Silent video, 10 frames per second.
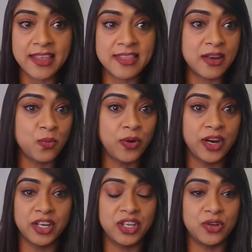and then
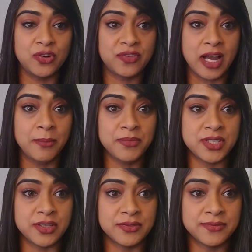where you've come to.